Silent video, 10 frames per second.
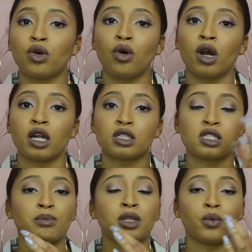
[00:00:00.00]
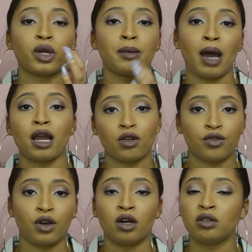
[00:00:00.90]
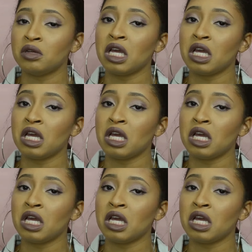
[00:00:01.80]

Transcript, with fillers: or something with a microphone